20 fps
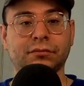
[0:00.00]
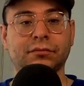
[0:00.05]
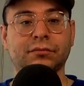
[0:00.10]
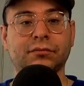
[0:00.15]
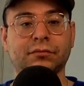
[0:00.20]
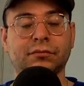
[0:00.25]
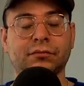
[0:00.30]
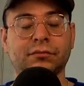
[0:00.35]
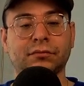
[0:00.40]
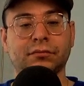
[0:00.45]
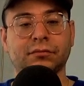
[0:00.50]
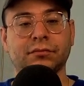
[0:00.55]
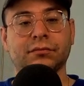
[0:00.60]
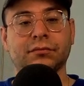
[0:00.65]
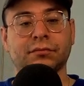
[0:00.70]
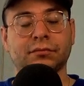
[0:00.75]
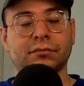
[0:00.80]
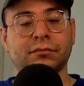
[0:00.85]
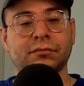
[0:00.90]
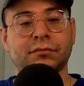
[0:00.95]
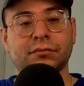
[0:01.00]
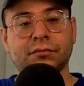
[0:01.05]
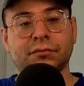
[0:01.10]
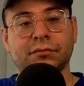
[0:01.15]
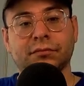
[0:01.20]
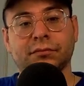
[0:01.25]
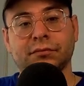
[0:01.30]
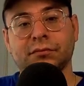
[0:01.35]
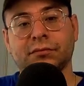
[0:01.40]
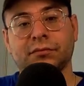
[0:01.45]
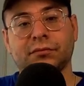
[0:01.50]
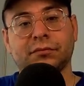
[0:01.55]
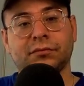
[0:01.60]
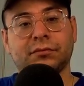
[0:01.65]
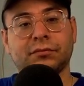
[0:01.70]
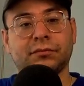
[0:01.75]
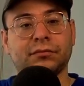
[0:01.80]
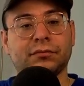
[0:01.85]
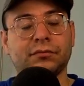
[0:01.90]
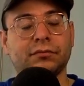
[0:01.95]

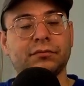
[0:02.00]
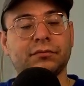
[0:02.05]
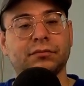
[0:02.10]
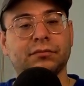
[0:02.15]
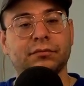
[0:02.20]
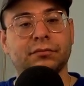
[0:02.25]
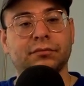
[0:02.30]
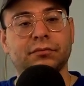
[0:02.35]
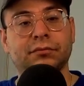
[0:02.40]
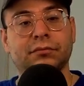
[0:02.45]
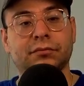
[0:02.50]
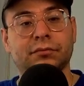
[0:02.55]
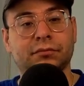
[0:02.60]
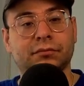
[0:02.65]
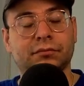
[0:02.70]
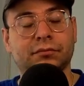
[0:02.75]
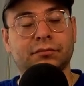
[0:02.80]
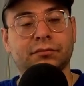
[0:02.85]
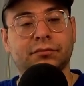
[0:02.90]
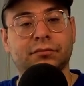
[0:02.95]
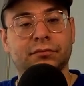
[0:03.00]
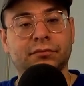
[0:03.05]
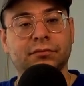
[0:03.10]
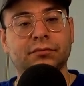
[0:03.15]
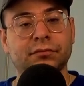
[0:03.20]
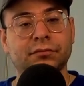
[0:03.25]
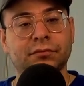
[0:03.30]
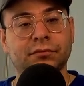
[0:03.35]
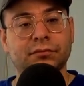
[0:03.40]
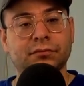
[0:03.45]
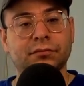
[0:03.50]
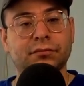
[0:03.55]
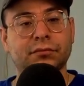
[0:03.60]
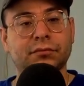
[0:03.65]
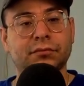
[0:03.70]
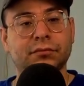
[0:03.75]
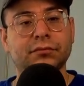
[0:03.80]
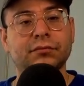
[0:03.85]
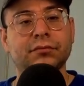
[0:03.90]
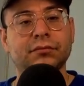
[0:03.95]

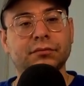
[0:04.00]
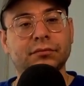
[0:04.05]
The person shown says nothing.